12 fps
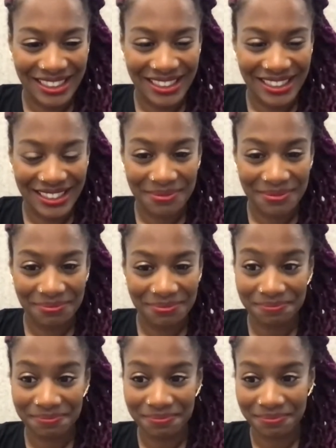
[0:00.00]

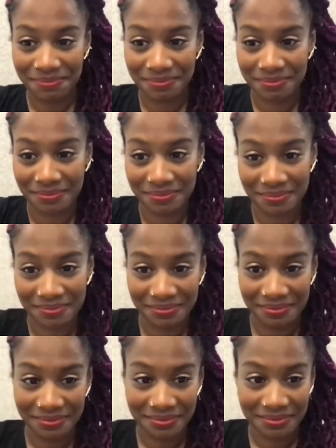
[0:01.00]

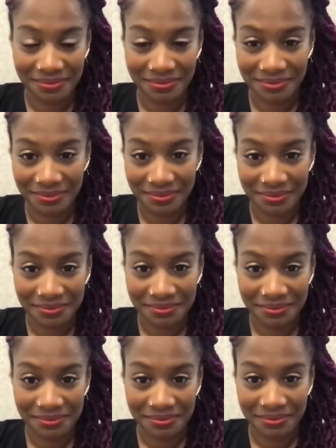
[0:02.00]

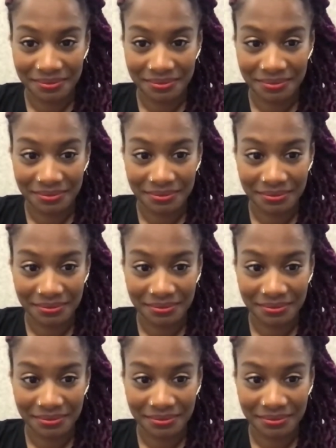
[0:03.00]
The person shown says nothing.